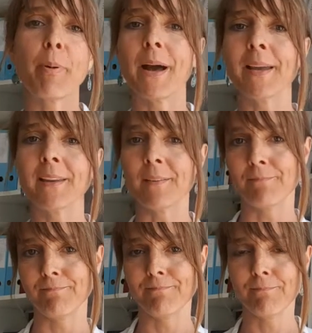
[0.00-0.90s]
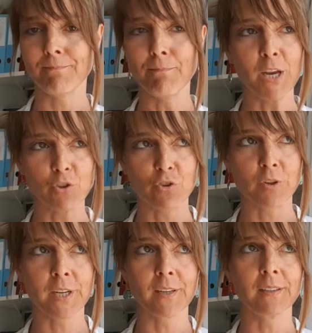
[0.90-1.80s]
by
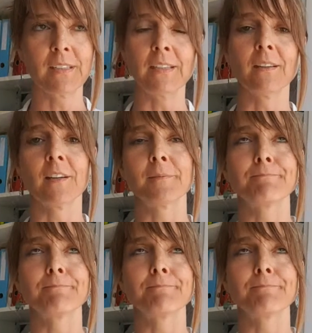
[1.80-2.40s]
measuring the